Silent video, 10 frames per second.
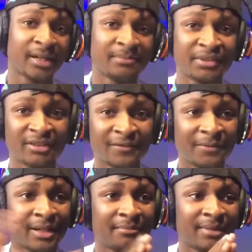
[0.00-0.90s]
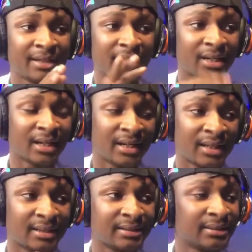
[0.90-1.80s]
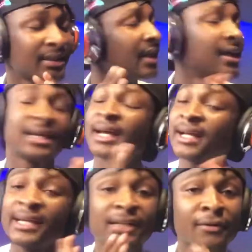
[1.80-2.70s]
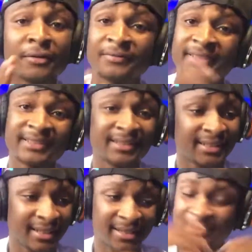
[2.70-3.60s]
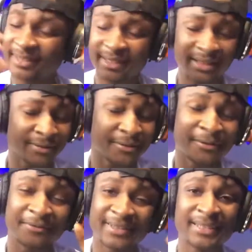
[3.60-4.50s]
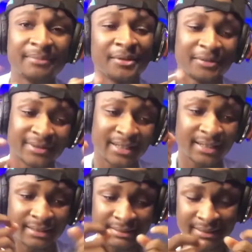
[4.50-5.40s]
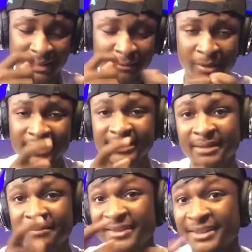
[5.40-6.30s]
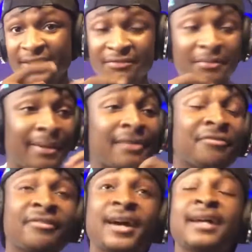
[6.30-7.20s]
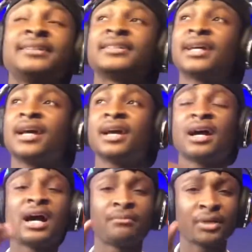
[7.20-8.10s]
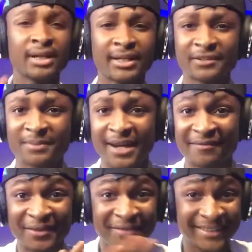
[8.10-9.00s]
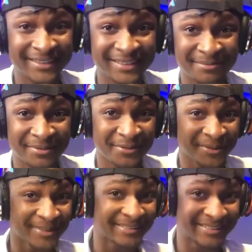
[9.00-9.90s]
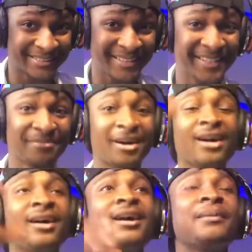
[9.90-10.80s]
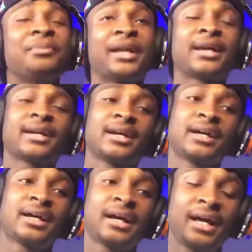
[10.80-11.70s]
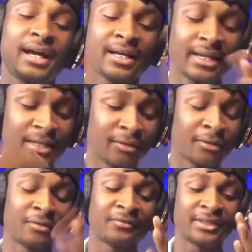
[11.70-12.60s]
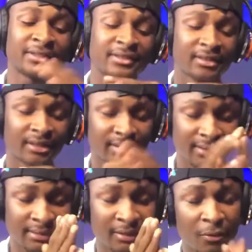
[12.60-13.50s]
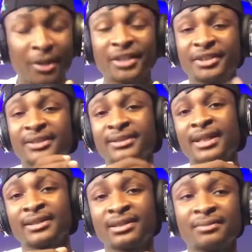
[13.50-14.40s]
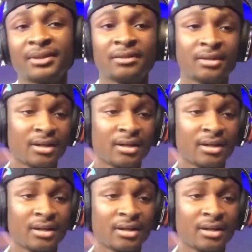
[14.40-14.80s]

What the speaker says: I'm Sheriff Hamid, and yeah, I get a lot of these DMs, I get a lot of emails, I get WhatsApp messages from my friends. I'm not an expert, I've never dated before, disclaimer, but like I get a lot of these questions asking about